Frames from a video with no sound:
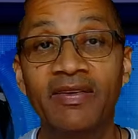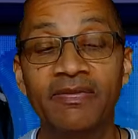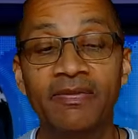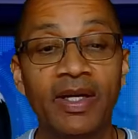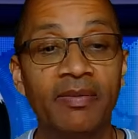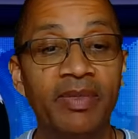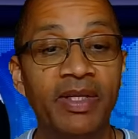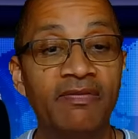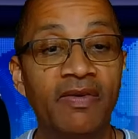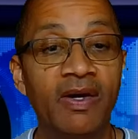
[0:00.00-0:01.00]
they have
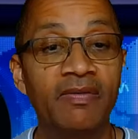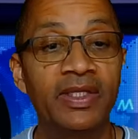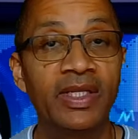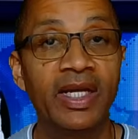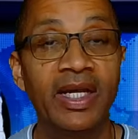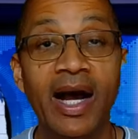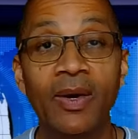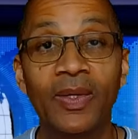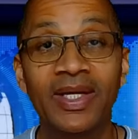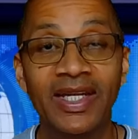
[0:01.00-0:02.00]
been involved in
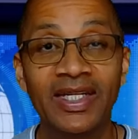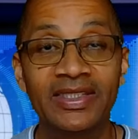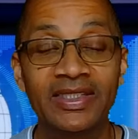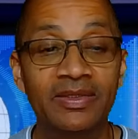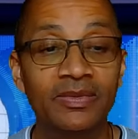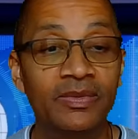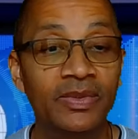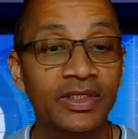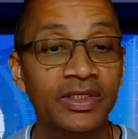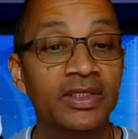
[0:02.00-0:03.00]
our election,
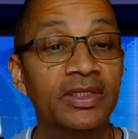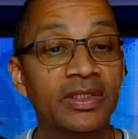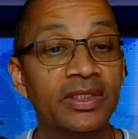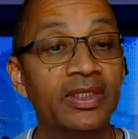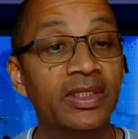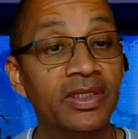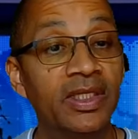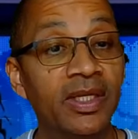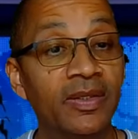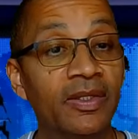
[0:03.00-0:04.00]
which is
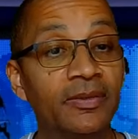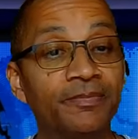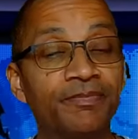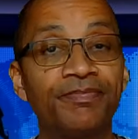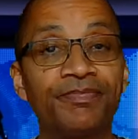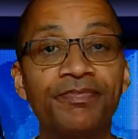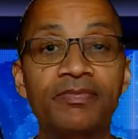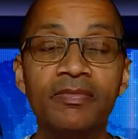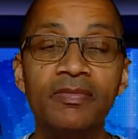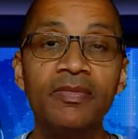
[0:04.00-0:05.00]
a no-no.
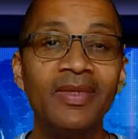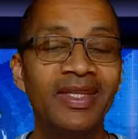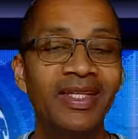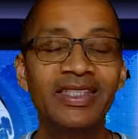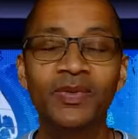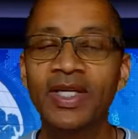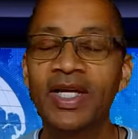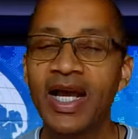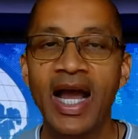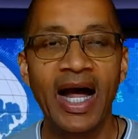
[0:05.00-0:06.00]
This
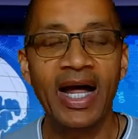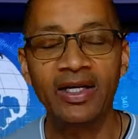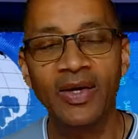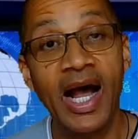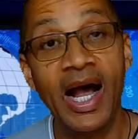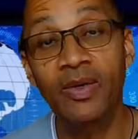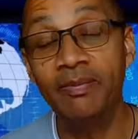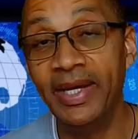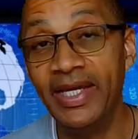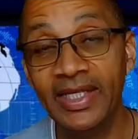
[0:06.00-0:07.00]
one, I don't know how
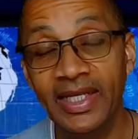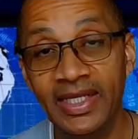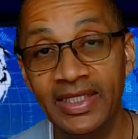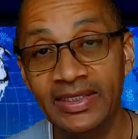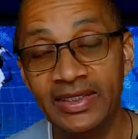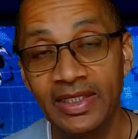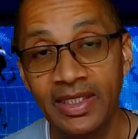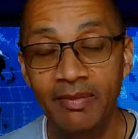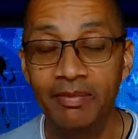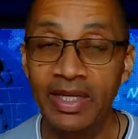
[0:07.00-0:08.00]
it made the list,
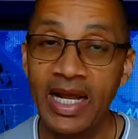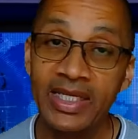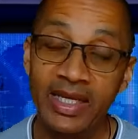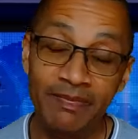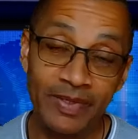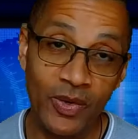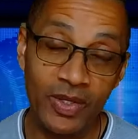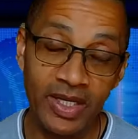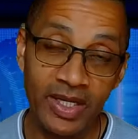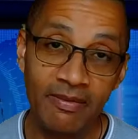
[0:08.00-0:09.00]
but I kept it
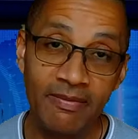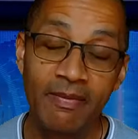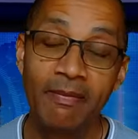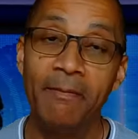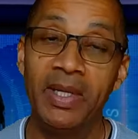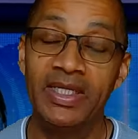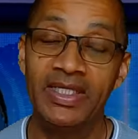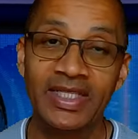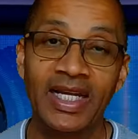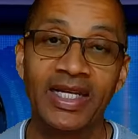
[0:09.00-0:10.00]
on here
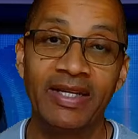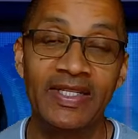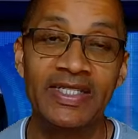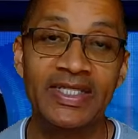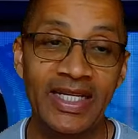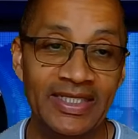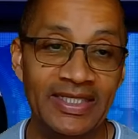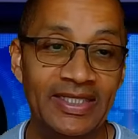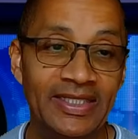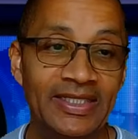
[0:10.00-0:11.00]
because I live in
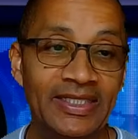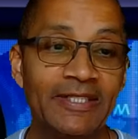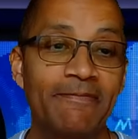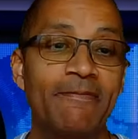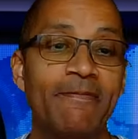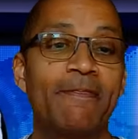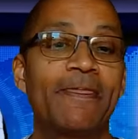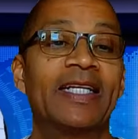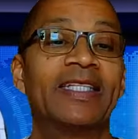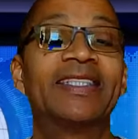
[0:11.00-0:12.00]
Texas.
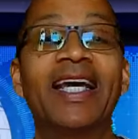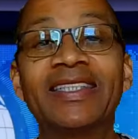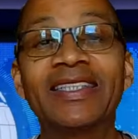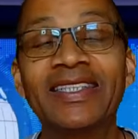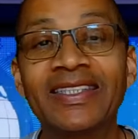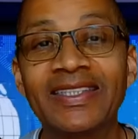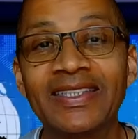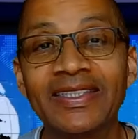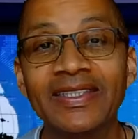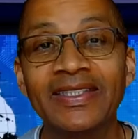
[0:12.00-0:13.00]

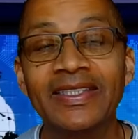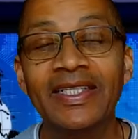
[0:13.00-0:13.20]
Texas